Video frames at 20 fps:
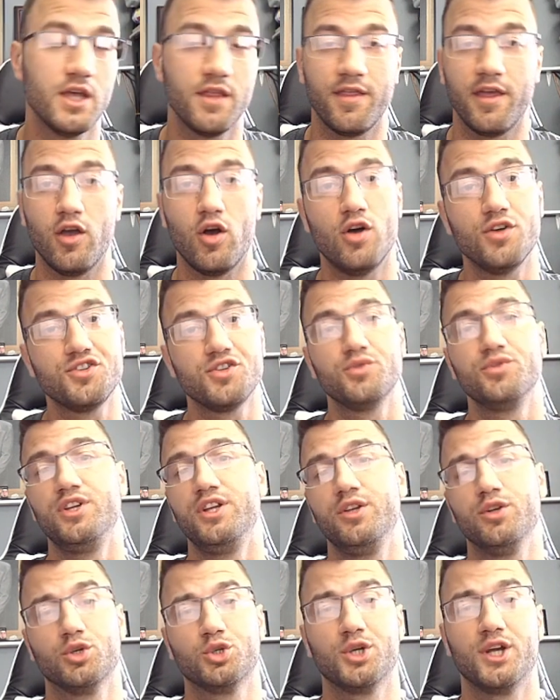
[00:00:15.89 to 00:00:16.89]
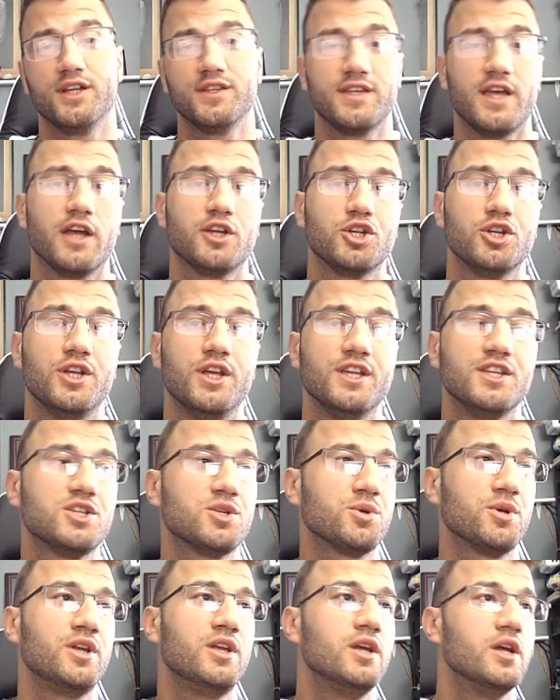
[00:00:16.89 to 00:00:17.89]
They also need your transaction
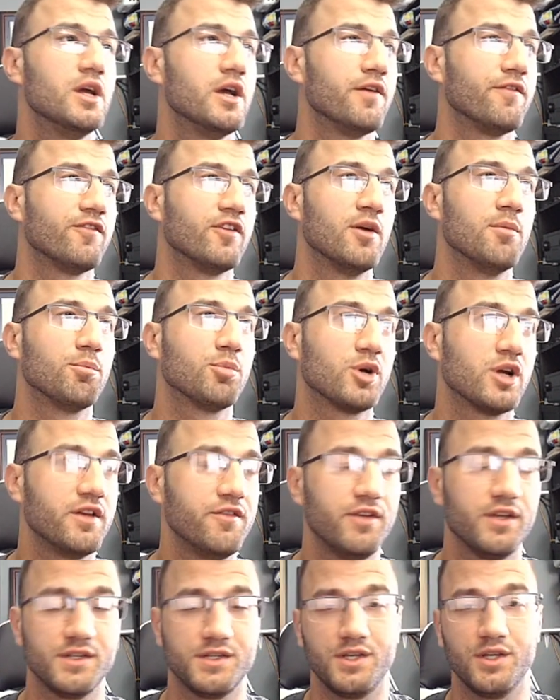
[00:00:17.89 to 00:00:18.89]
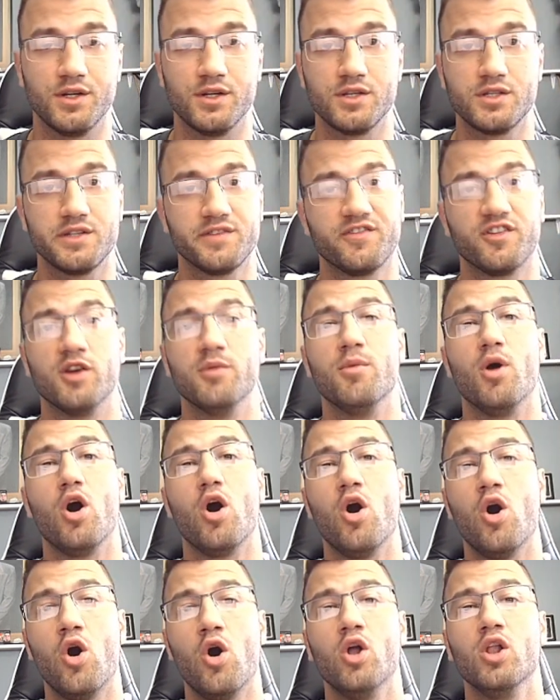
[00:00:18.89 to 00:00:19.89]
history from previous years from
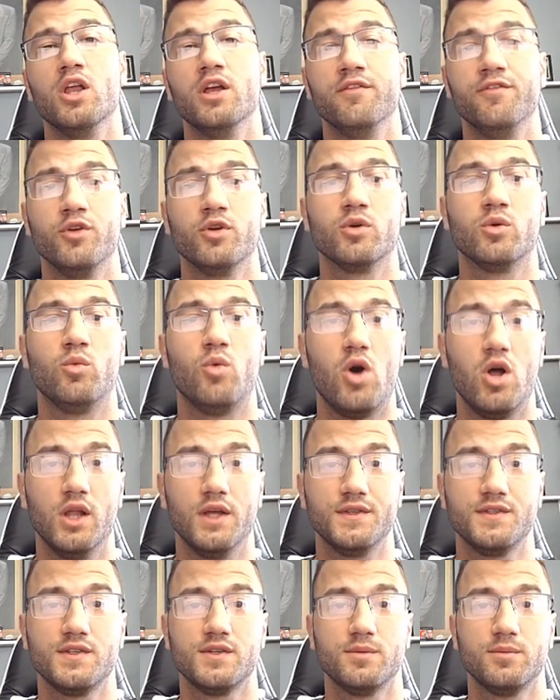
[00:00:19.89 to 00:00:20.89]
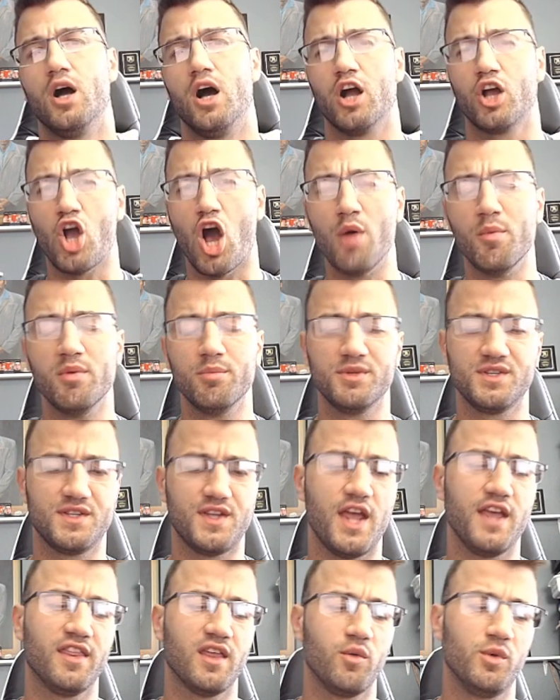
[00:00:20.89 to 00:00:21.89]
all of your wallets. A common
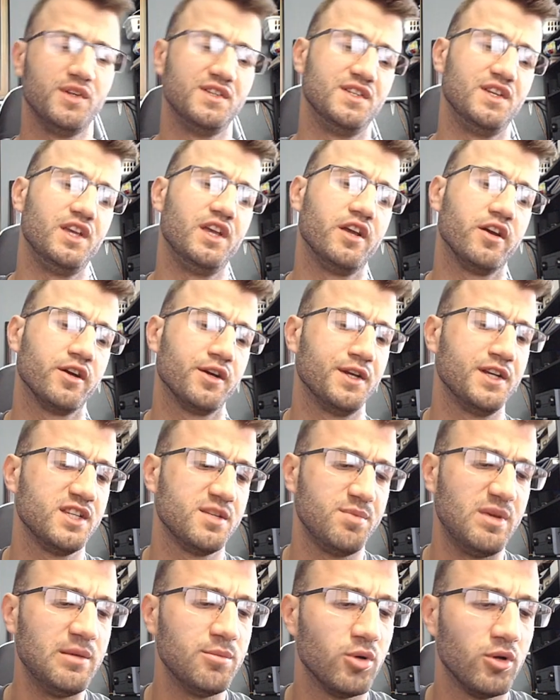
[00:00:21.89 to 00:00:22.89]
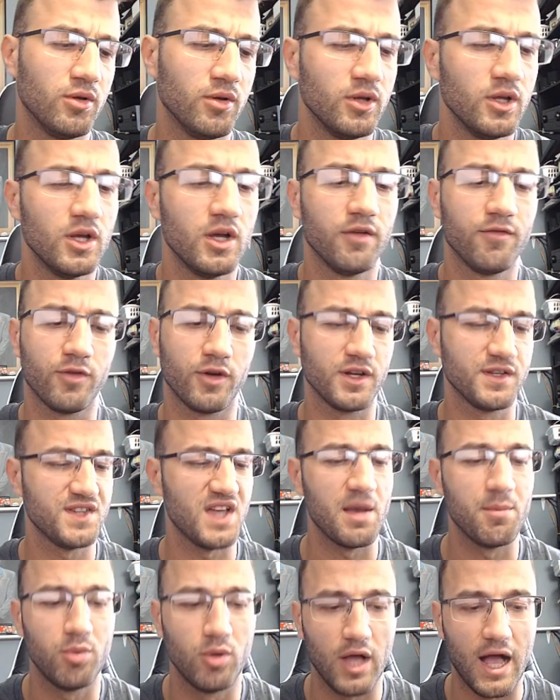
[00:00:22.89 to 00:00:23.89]
mistake that we see here is people, for
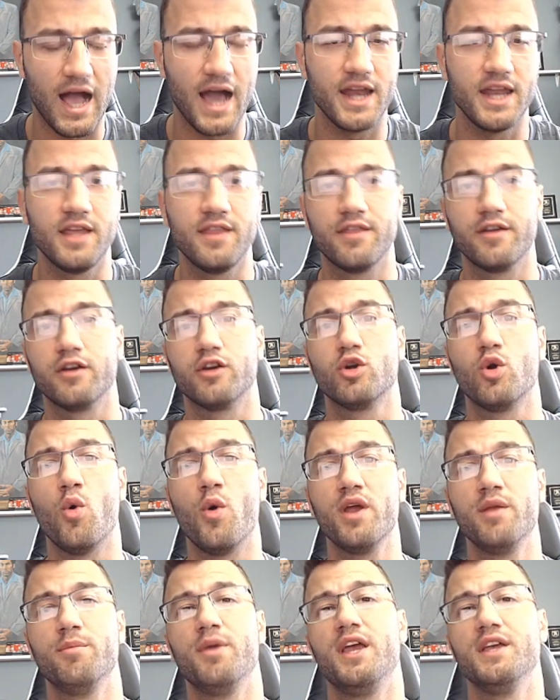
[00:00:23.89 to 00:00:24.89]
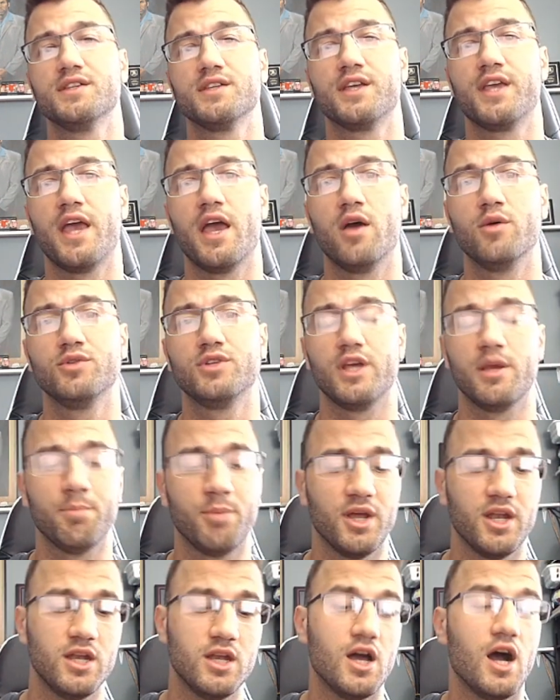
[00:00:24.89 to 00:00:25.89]
example, adding their Coinbase account,
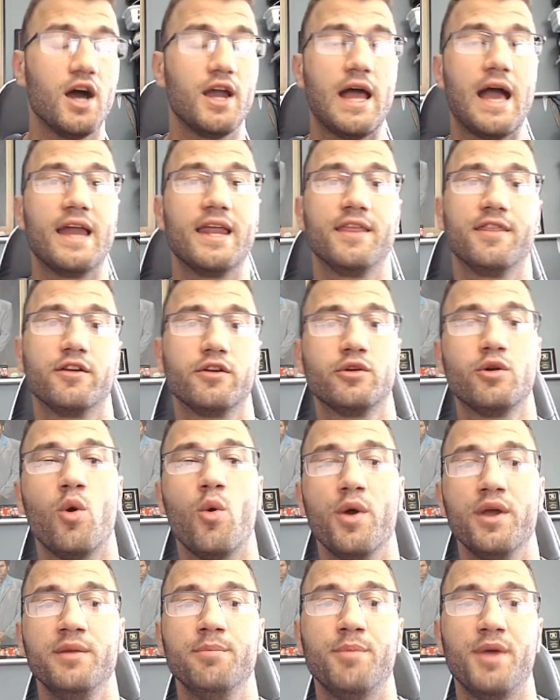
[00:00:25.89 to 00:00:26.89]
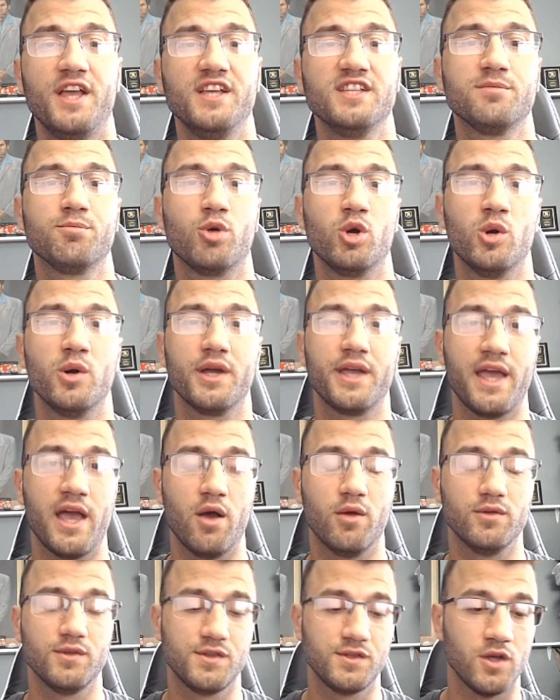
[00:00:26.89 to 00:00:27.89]
but not adding their Coinbase Pro
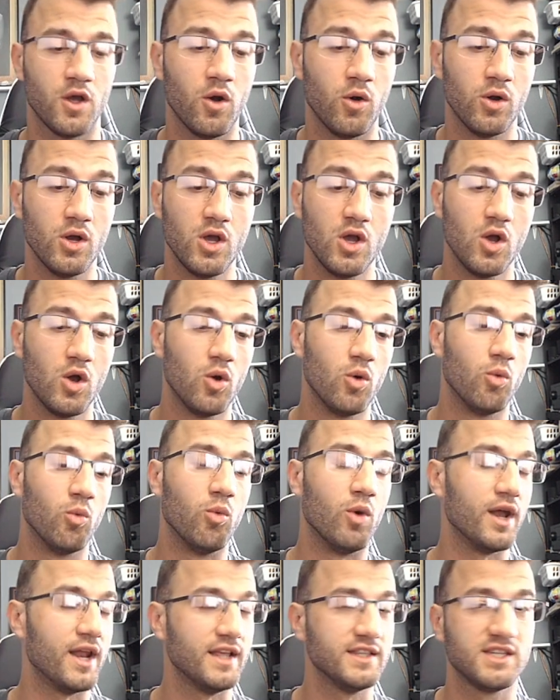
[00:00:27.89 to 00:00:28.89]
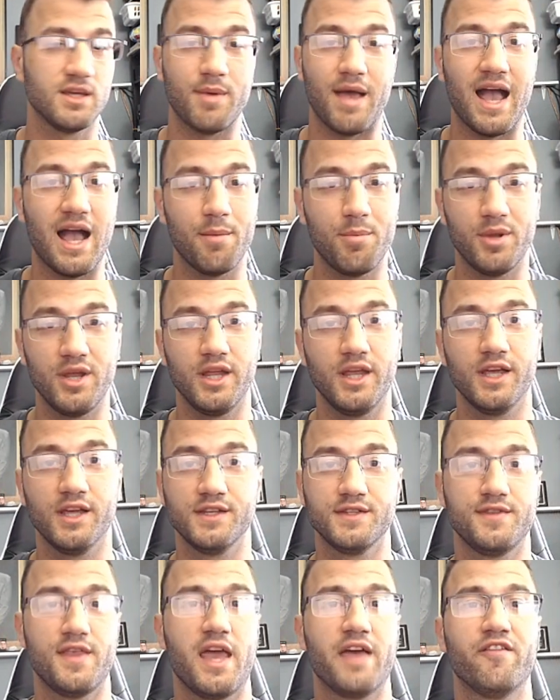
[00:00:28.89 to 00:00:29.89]
account. So what ends up happening
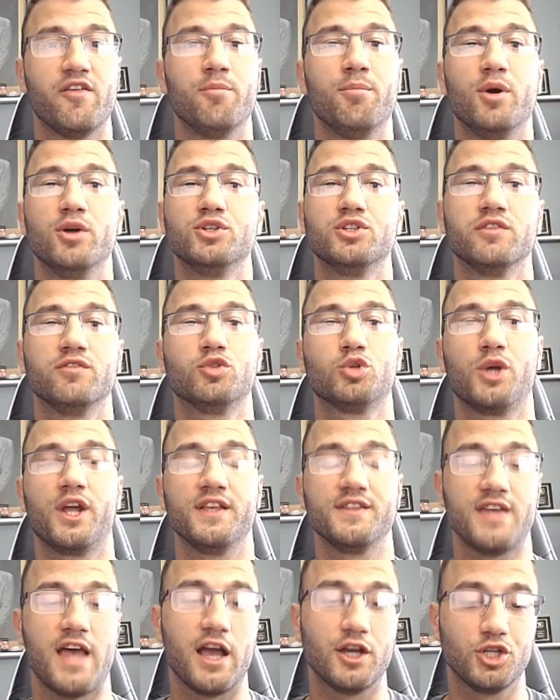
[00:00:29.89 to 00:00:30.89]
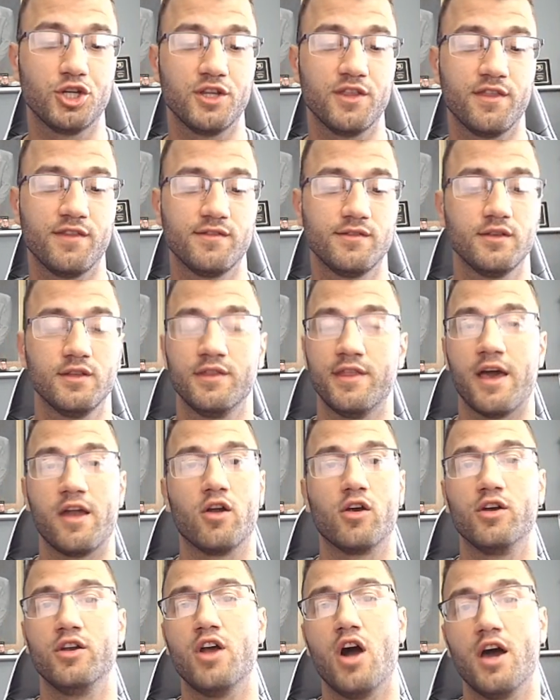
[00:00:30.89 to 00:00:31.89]
is they have a bunch of transactions that
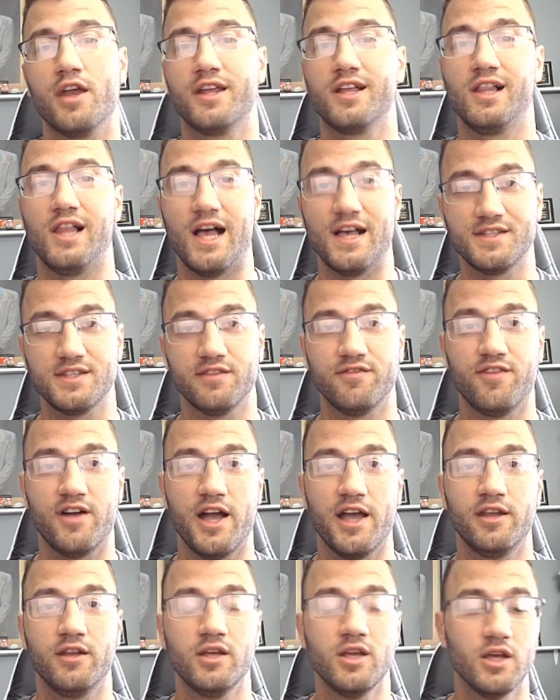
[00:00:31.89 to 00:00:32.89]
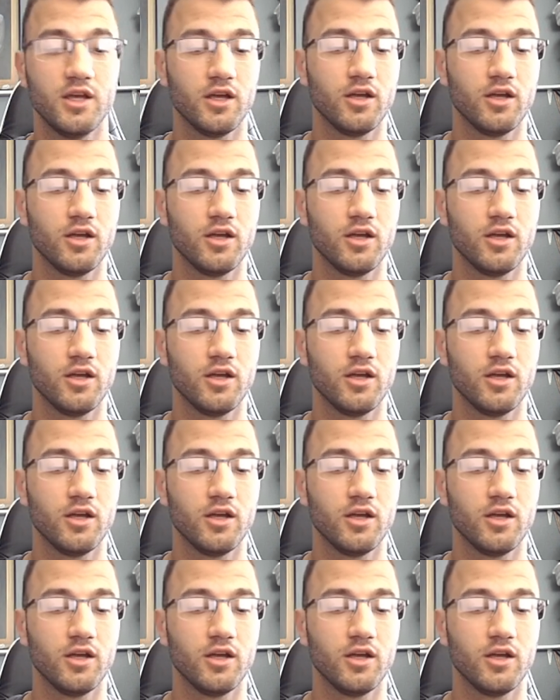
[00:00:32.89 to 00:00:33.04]
are not classified.